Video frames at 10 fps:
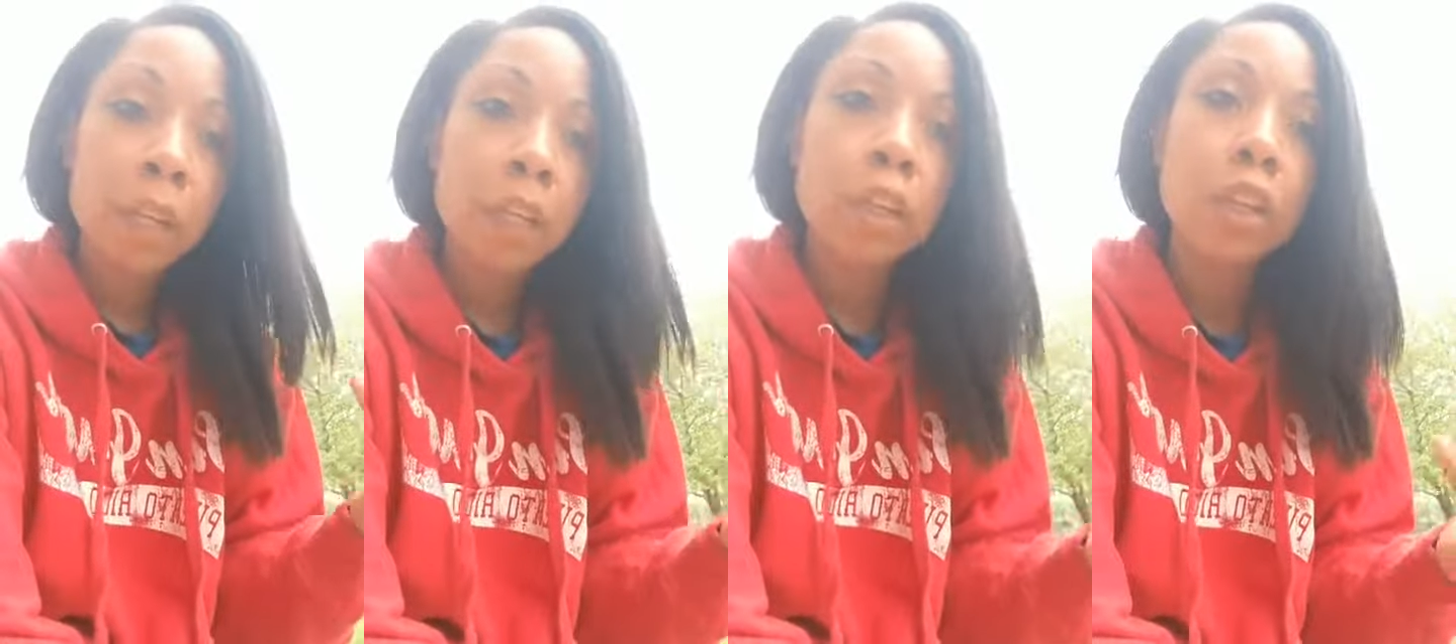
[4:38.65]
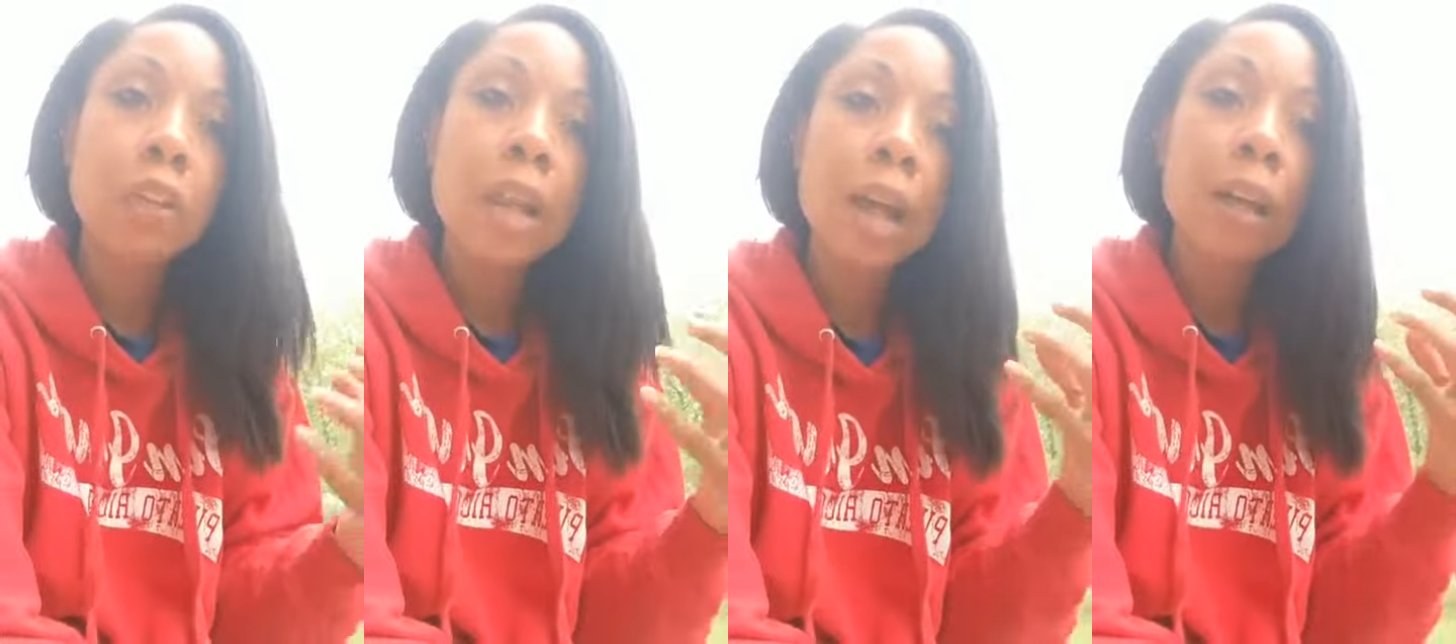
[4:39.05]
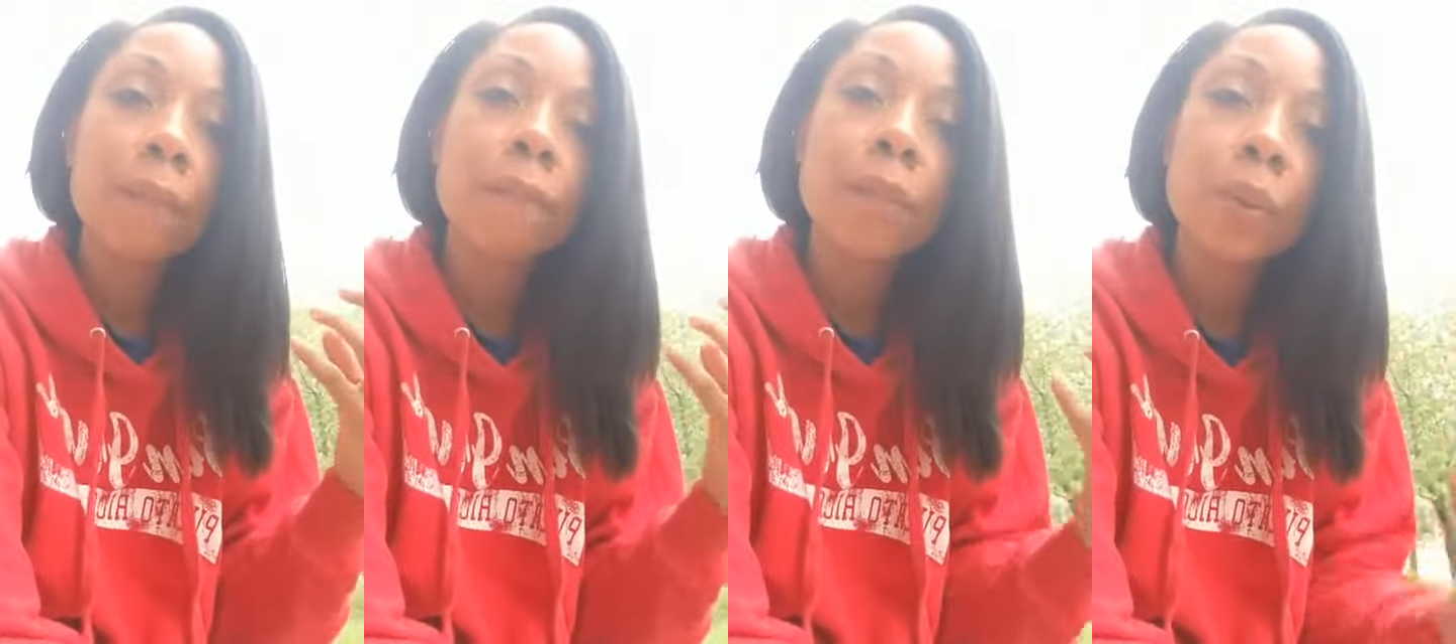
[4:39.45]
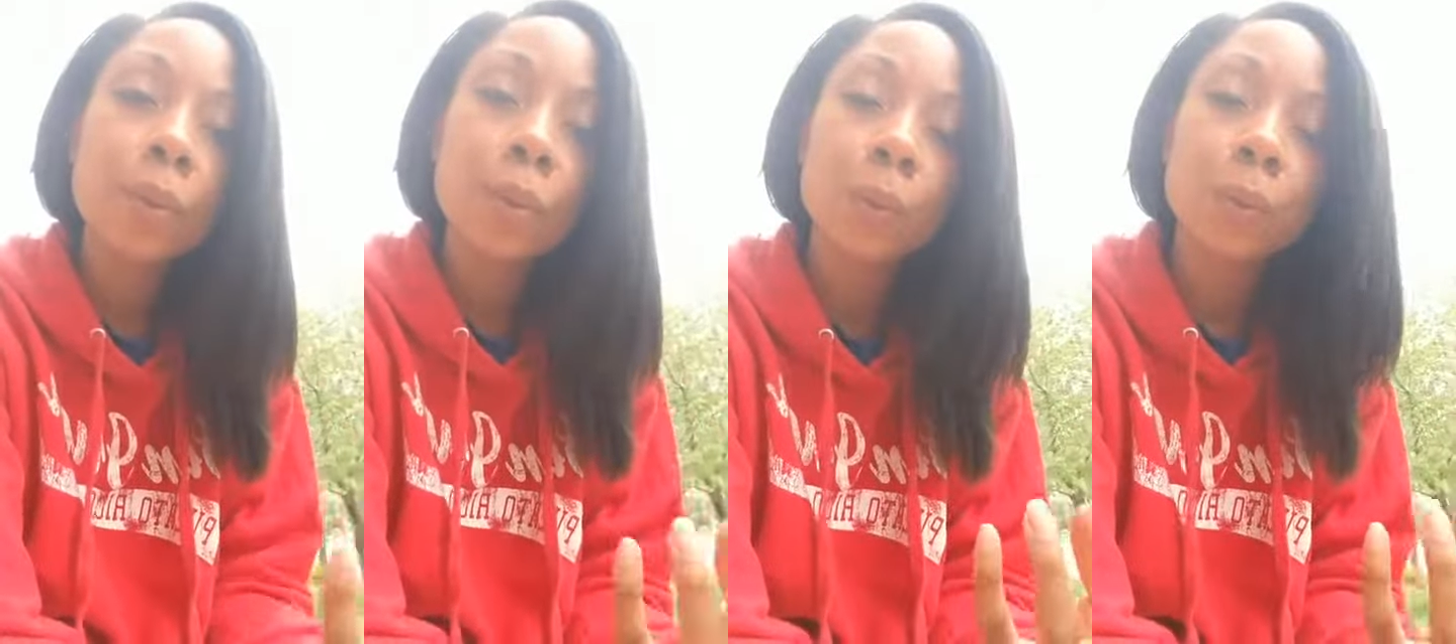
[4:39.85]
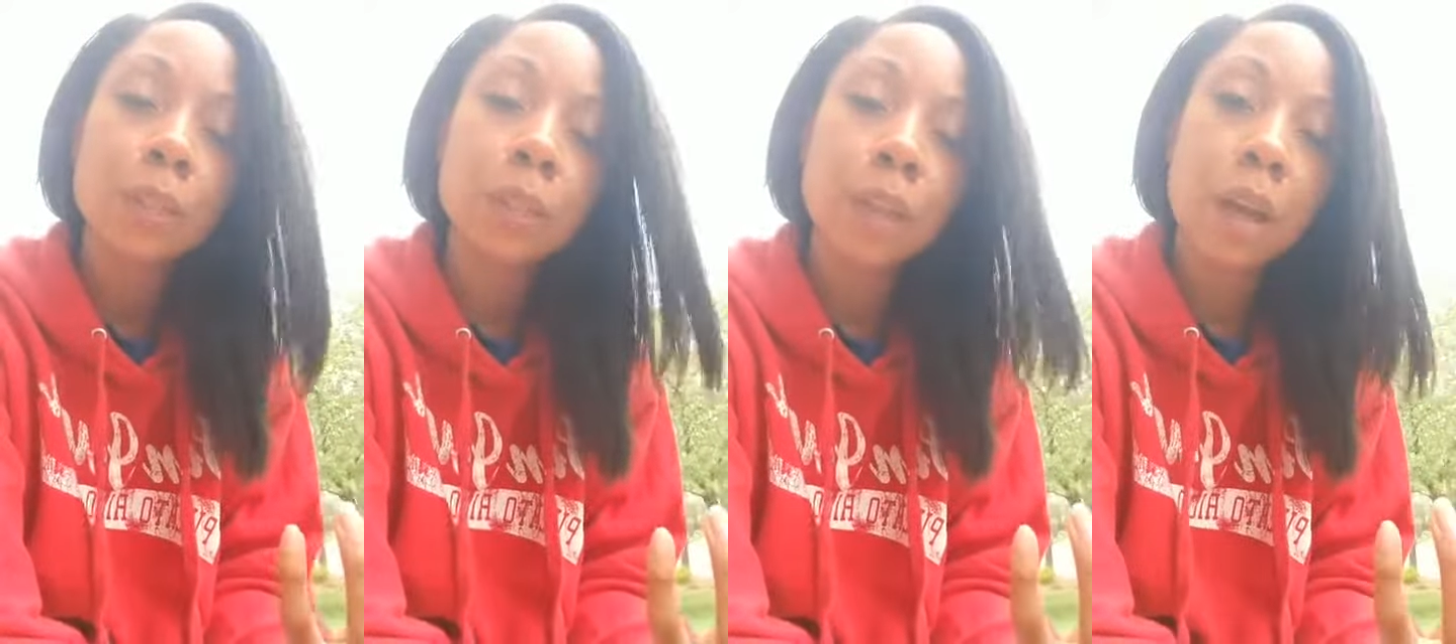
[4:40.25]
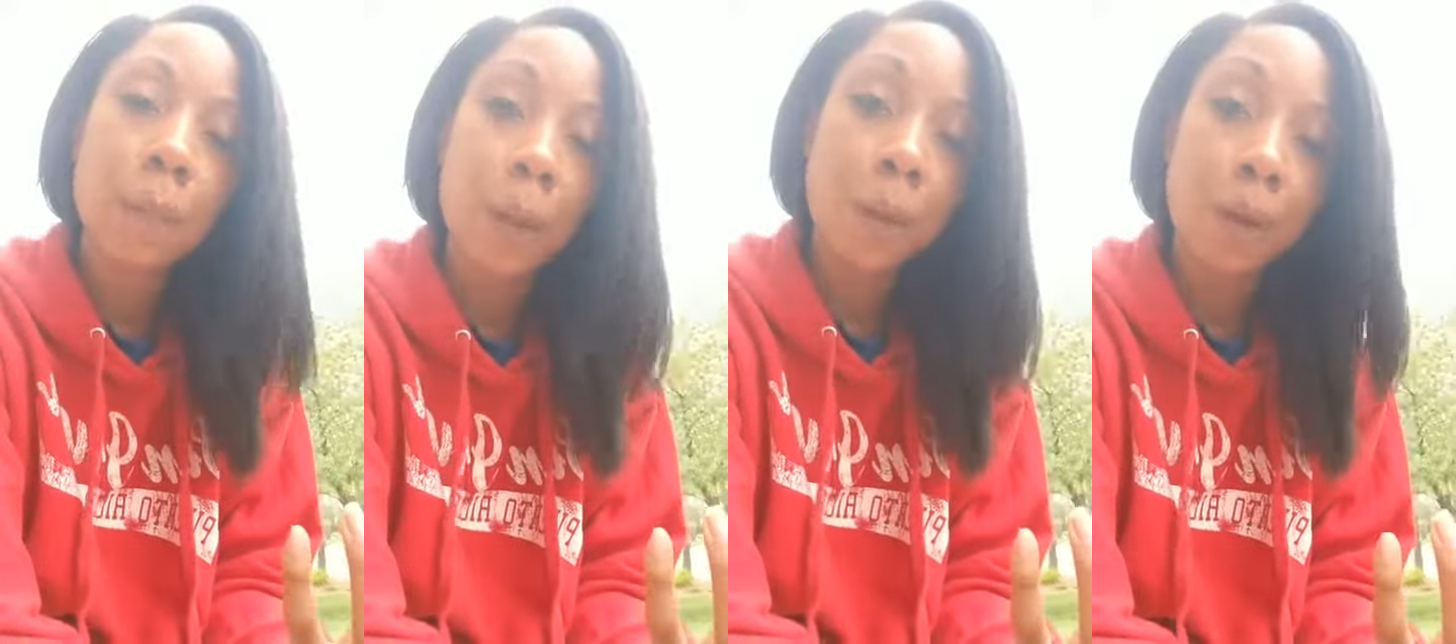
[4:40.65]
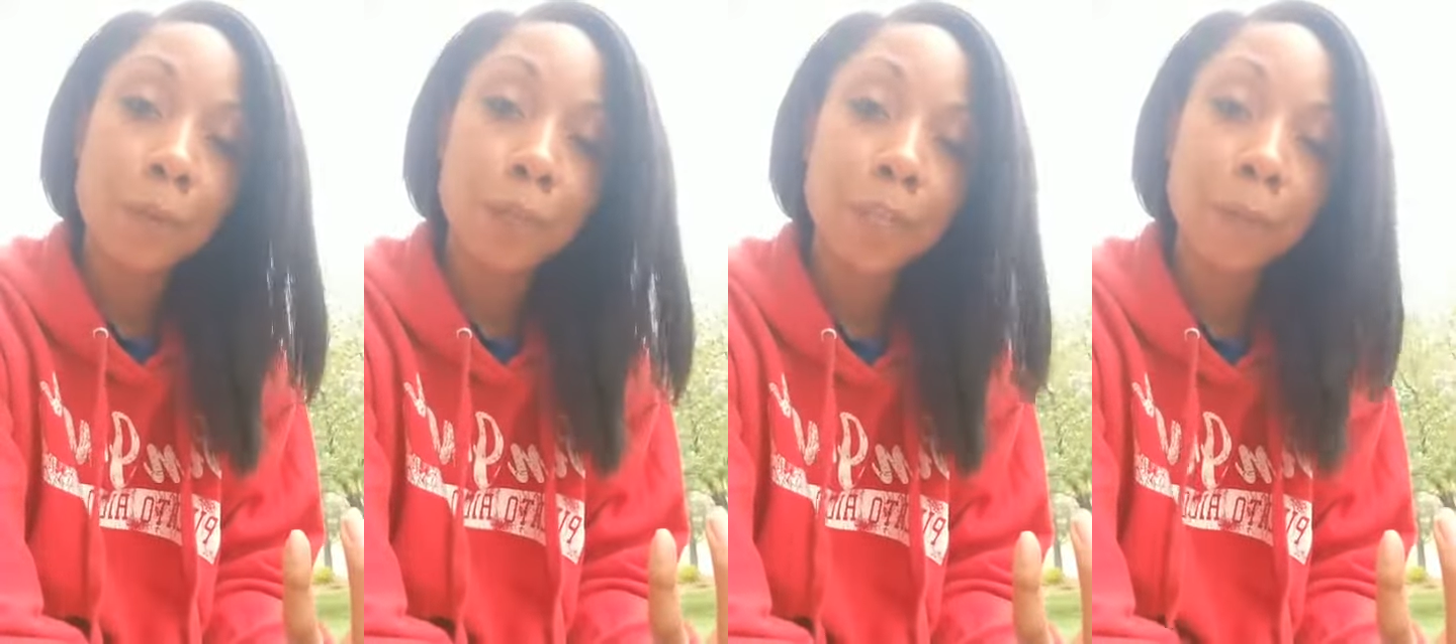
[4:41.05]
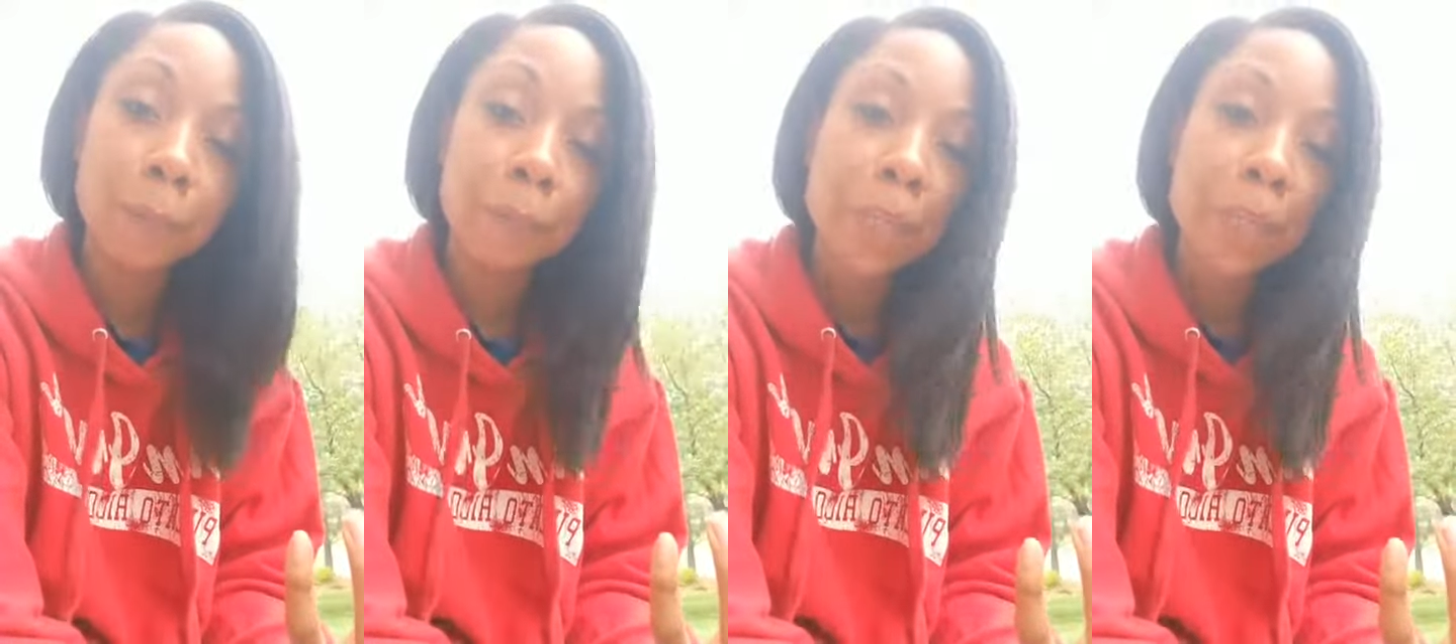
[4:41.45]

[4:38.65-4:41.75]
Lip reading: you're not confused about everything.